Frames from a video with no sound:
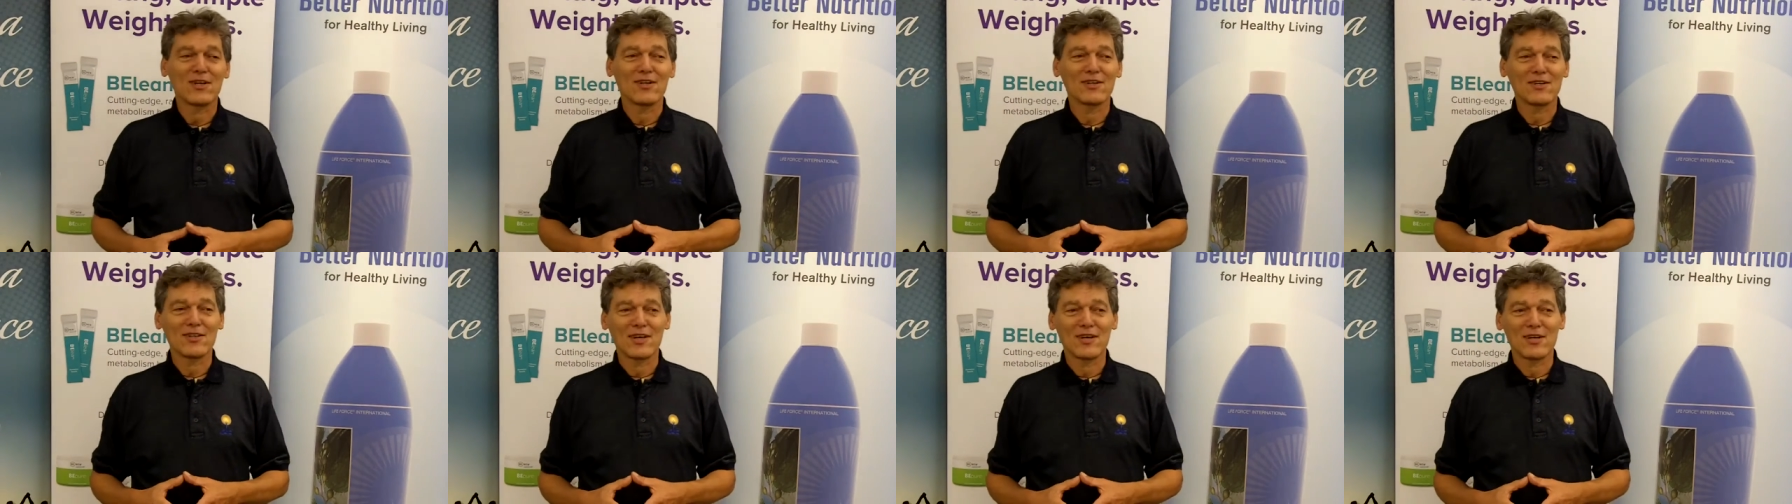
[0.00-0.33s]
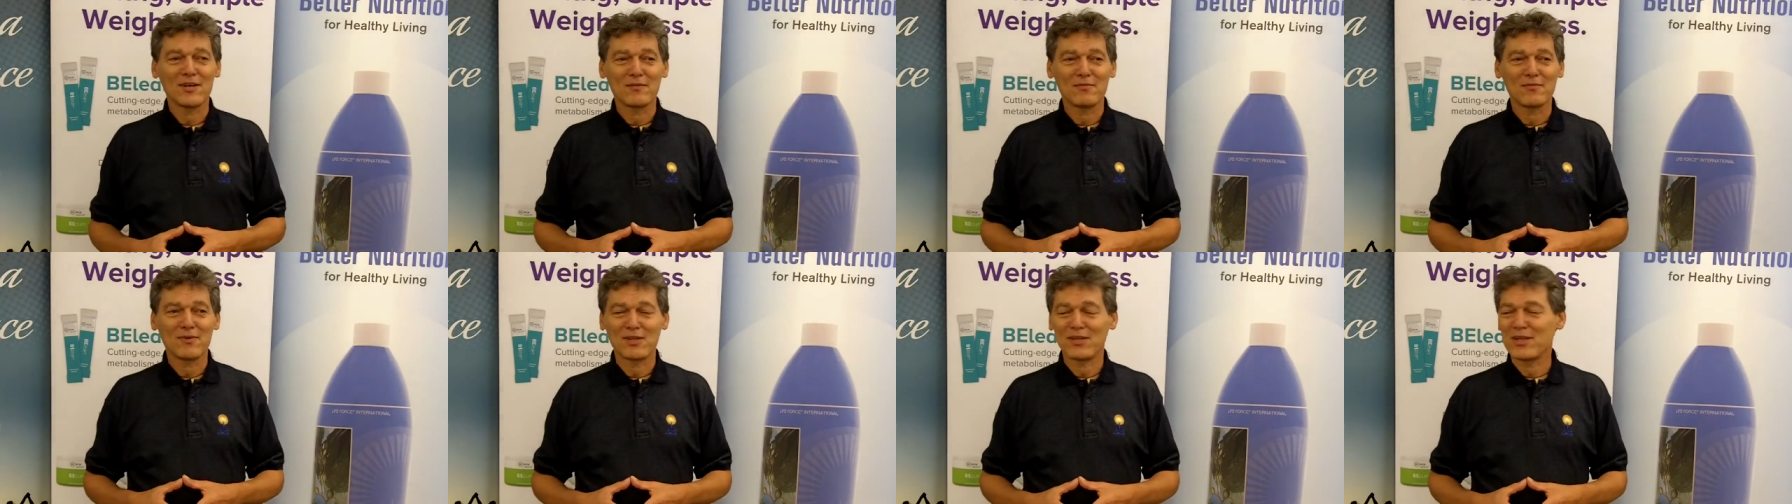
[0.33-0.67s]

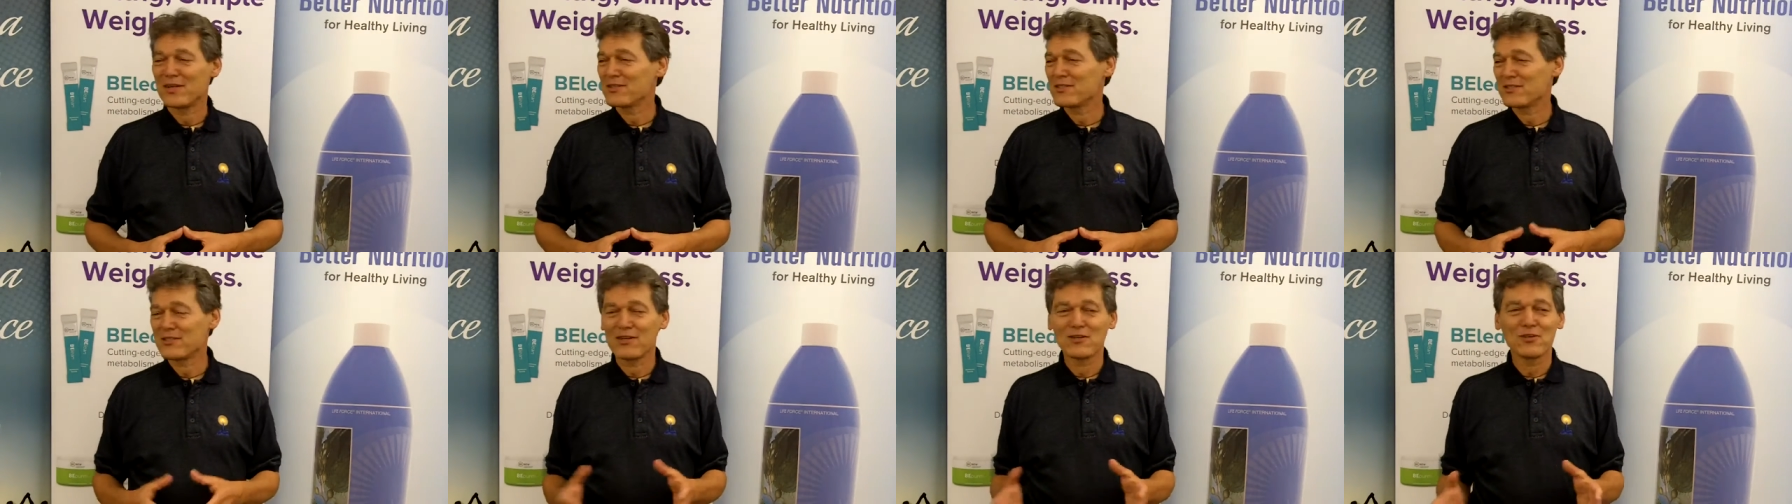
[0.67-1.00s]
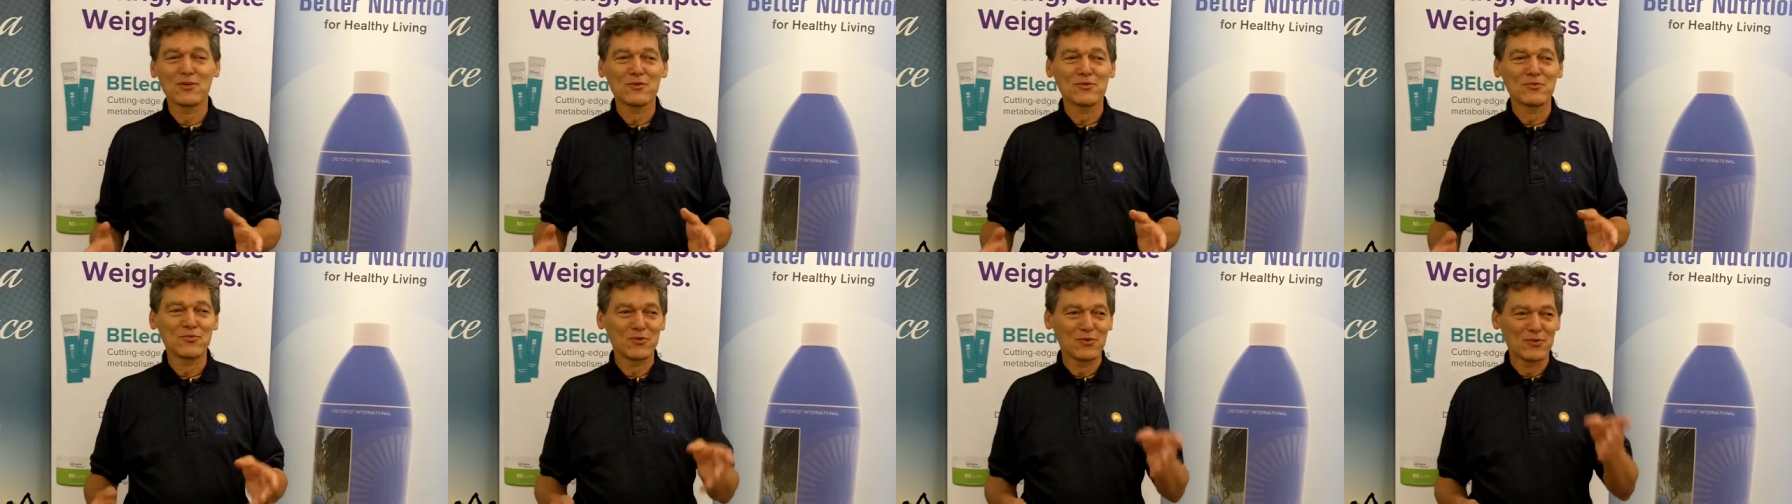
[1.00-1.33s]
Okay, but I so
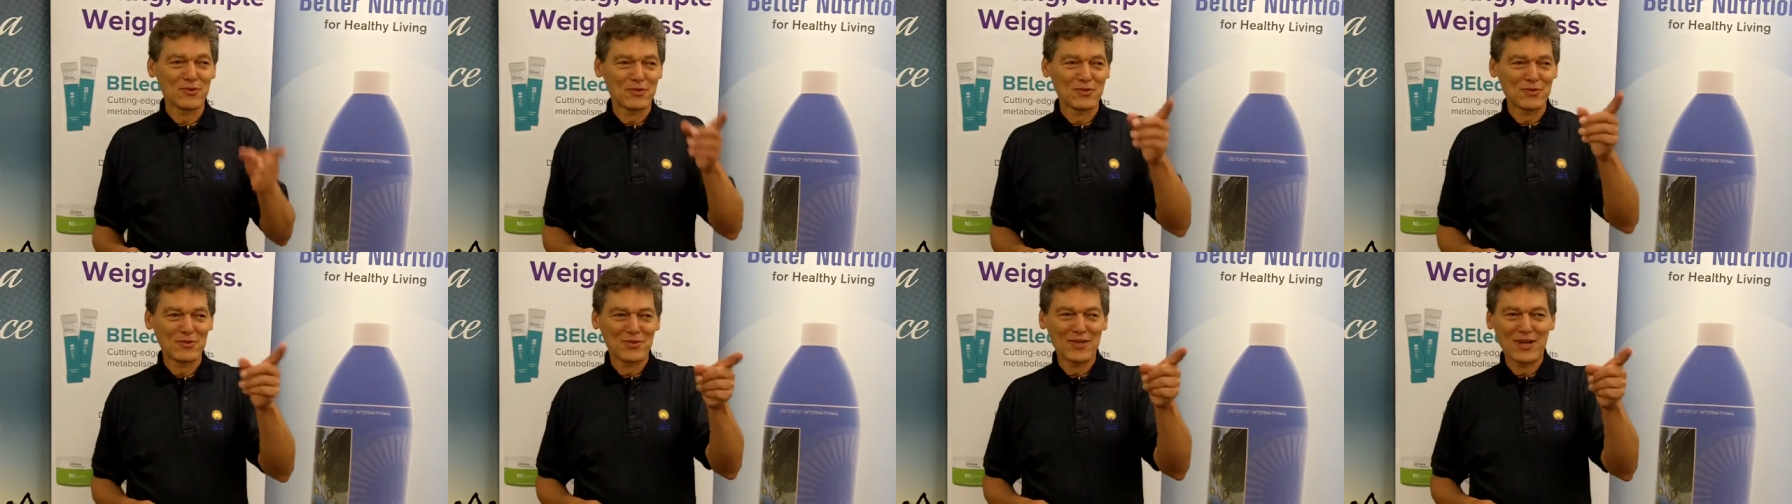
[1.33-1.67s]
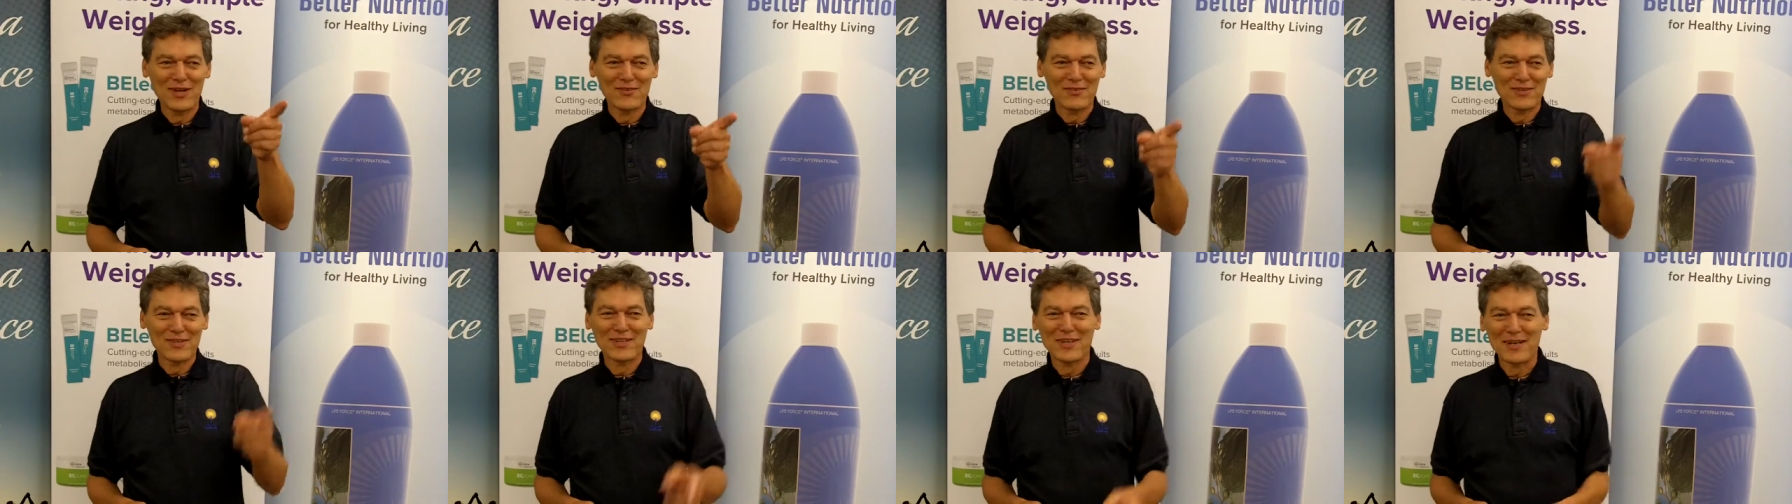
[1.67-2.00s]
look forward to
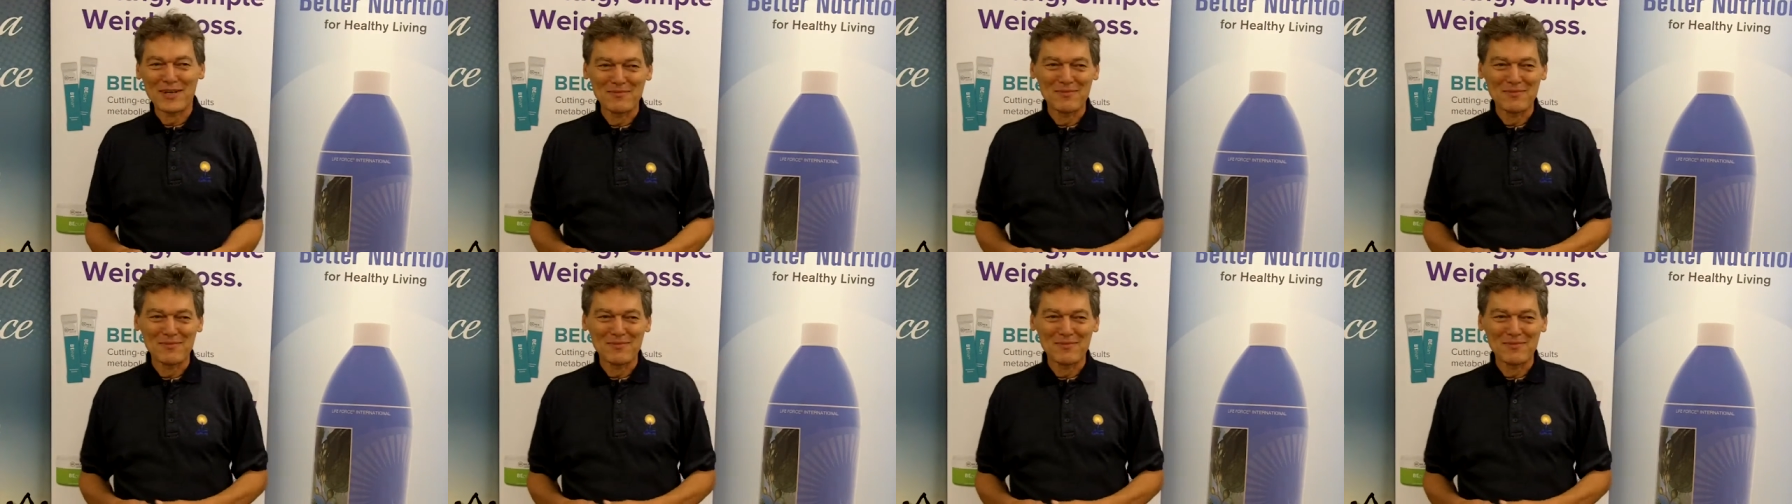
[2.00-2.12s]
David